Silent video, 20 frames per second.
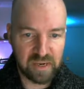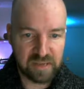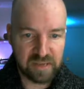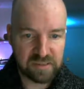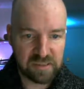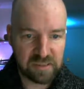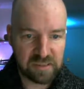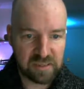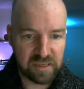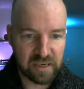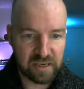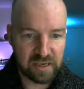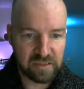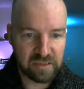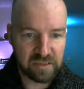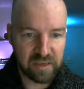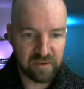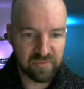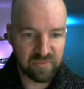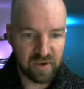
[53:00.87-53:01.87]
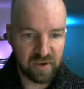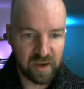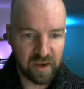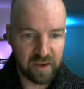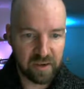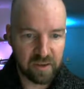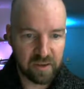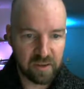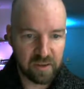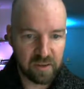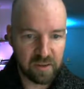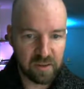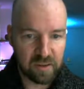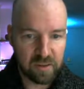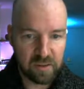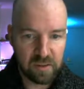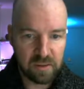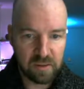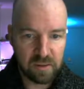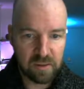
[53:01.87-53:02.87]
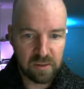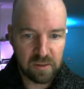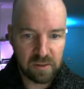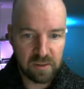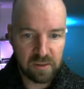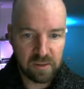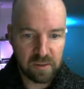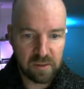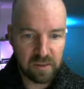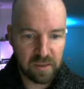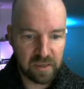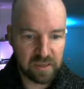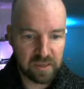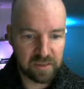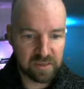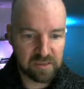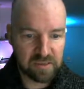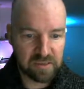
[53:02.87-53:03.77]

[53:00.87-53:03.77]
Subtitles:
as a Dxf file. I can